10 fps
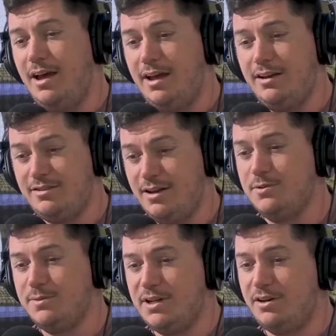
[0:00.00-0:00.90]
and it
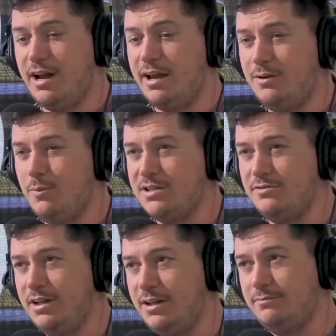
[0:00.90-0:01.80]
was a bit of crack, and it
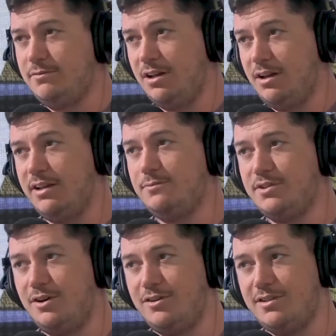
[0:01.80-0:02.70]
wasn't really colliding
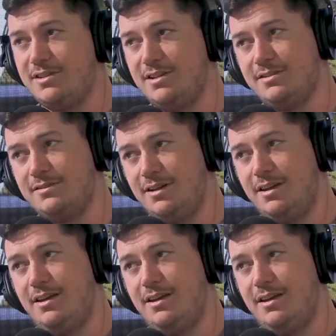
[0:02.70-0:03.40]
with the hurling season.